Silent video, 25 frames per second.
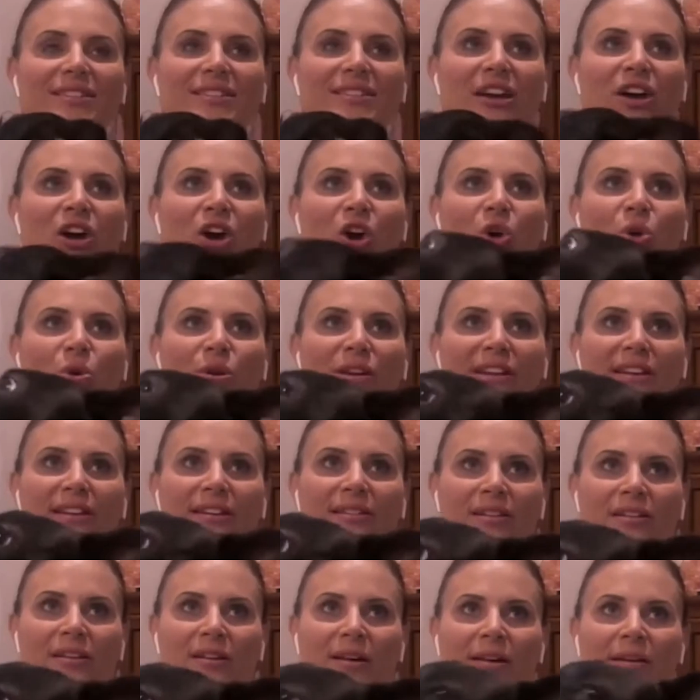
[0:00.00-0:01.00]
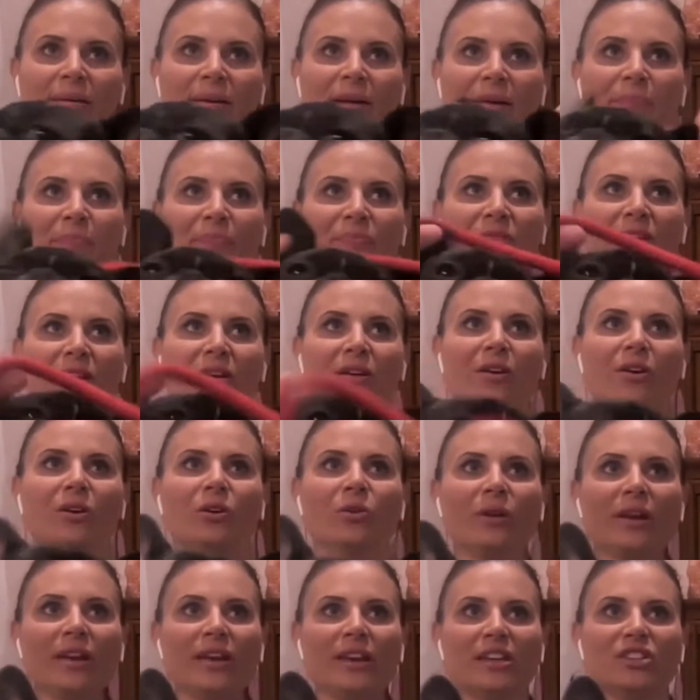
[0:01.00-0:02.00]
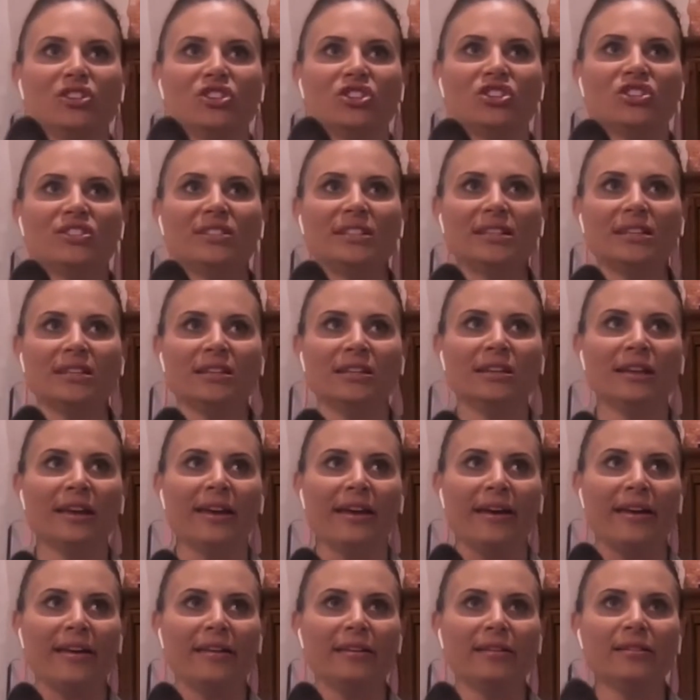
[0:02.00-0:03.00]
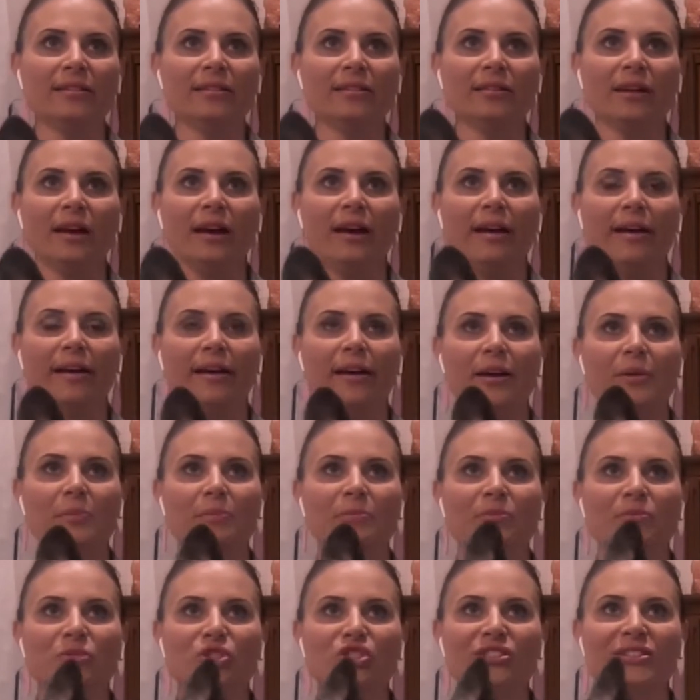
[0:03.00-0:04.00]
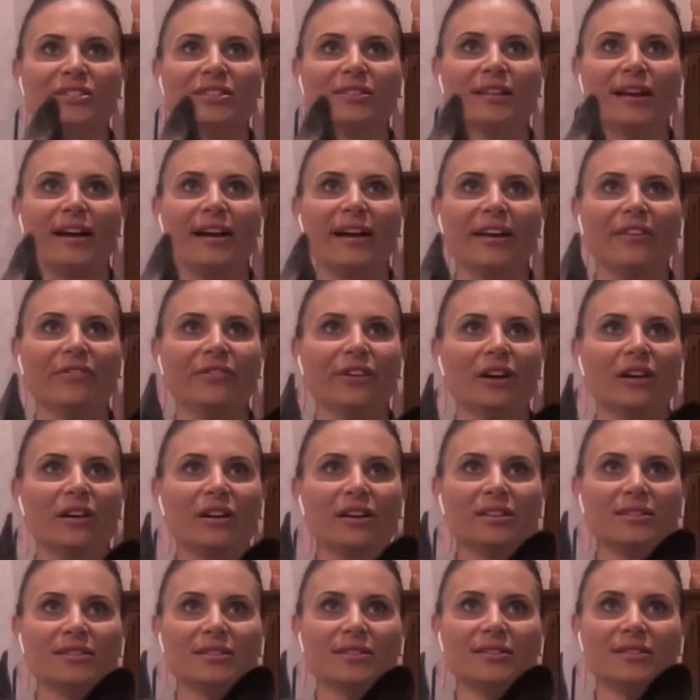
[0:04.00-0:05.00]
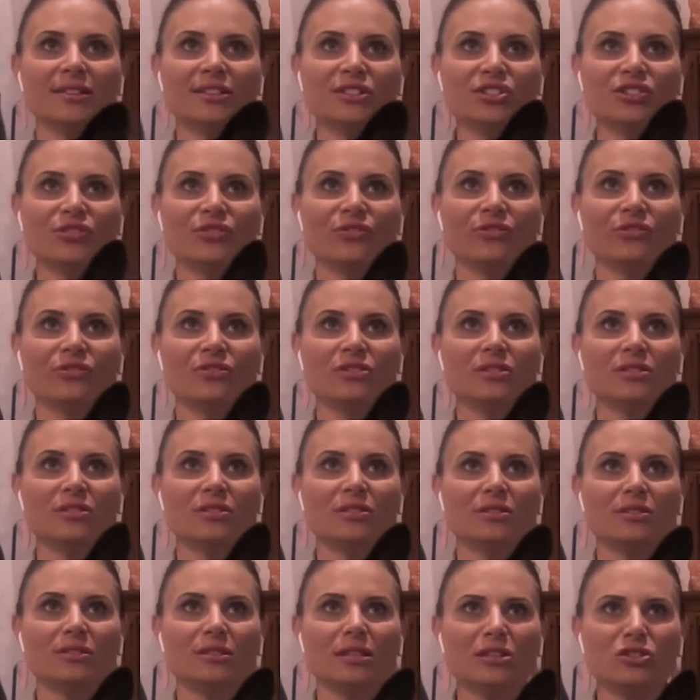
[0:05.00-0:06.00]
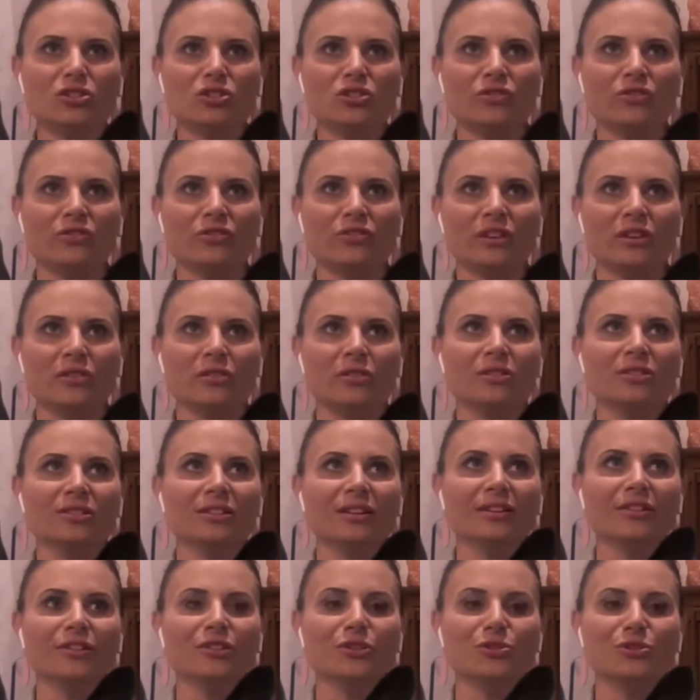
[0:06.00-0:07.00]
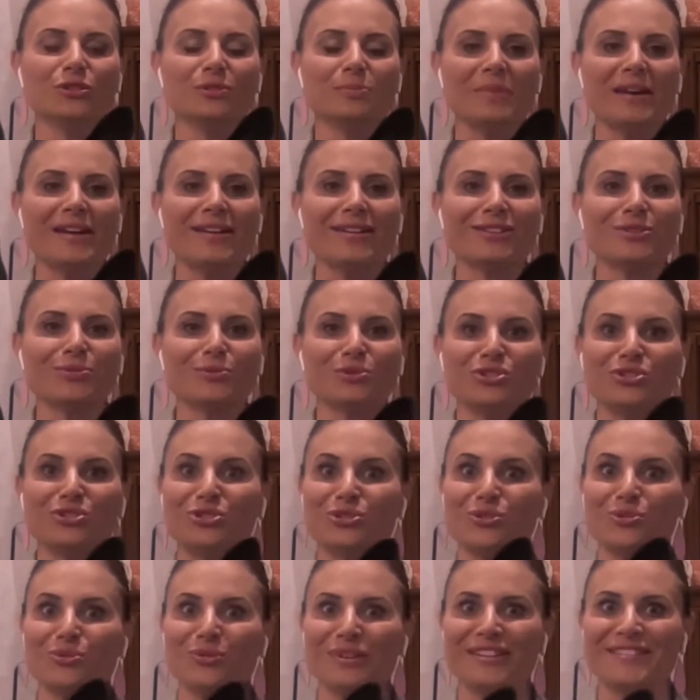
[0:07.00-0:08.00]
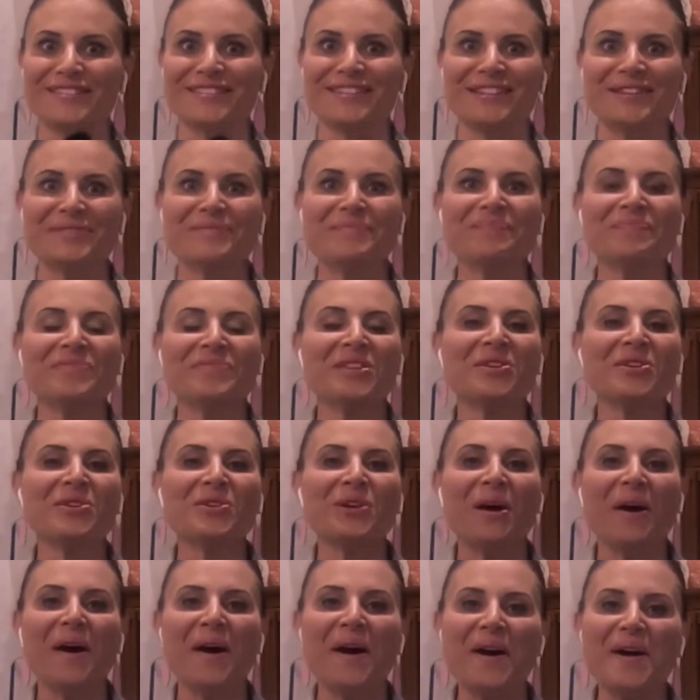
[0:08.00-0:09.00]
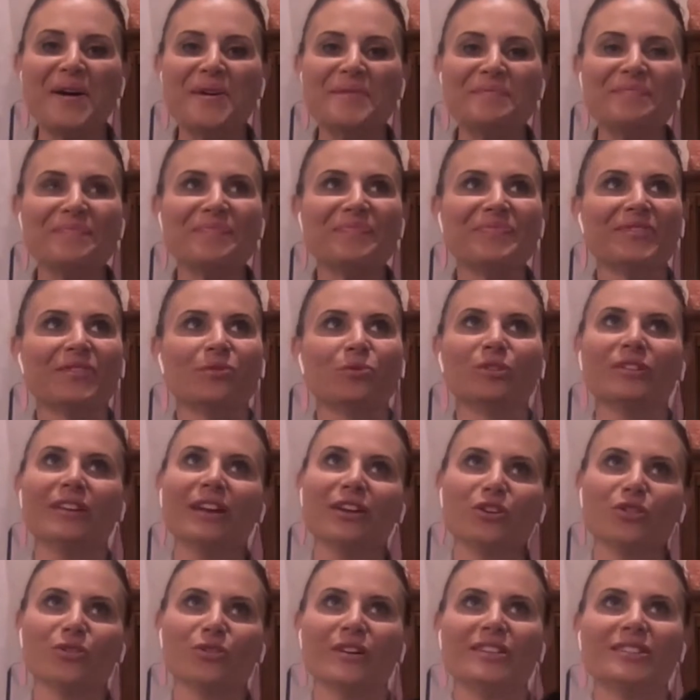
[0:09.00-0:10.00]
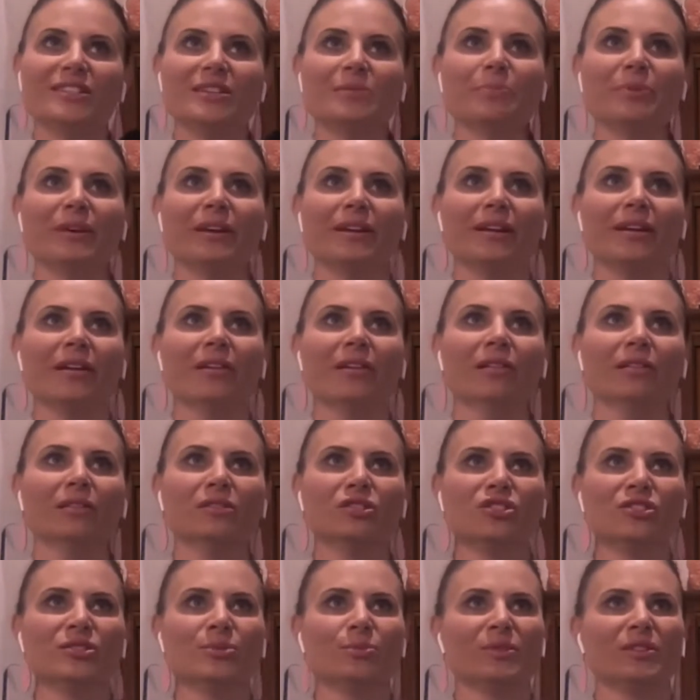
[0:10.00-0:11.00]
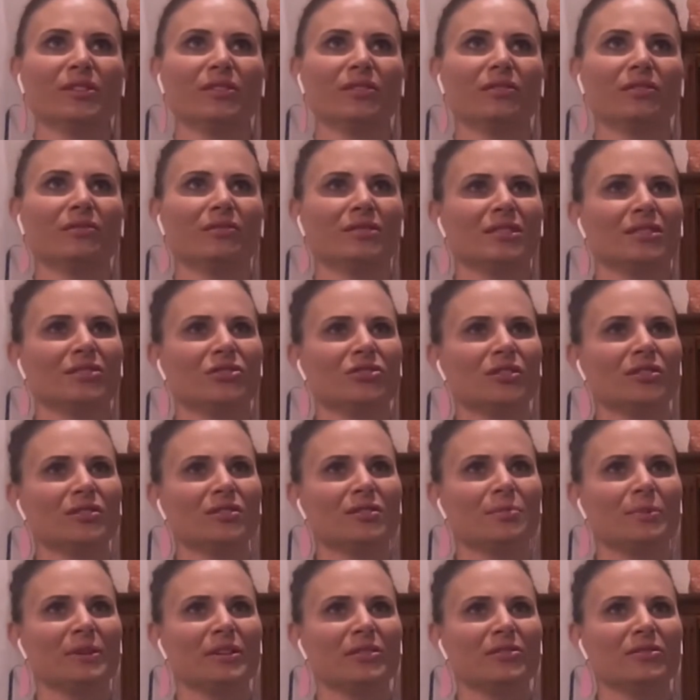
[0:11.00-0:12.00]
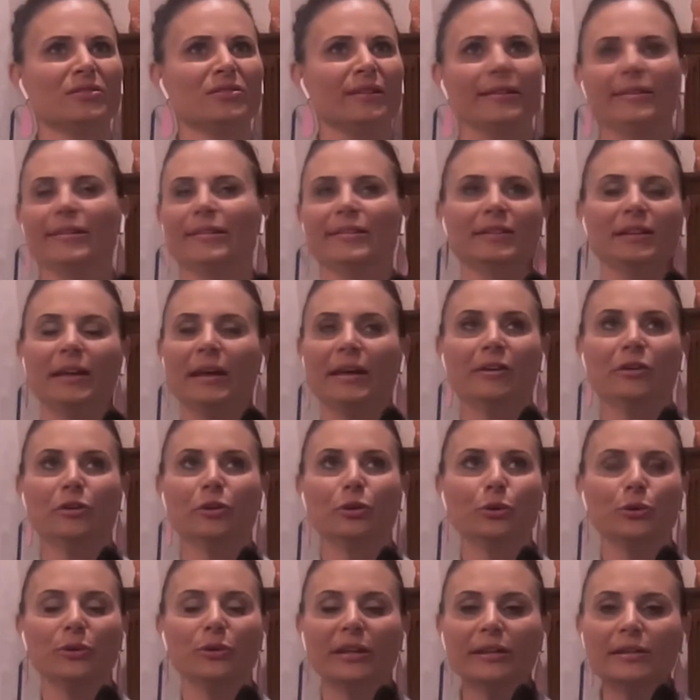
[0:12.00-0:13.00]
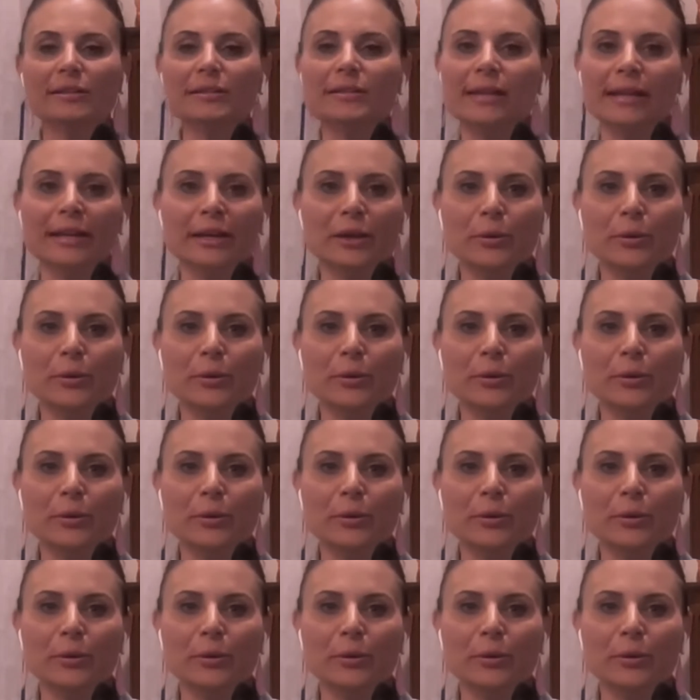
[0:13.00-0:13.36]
Melissa Oden, Ohden. She's live on Stinchfield on Newsmax, which is crazy. Well, not crazy, but she's with. Is that John Spicer? I don't know who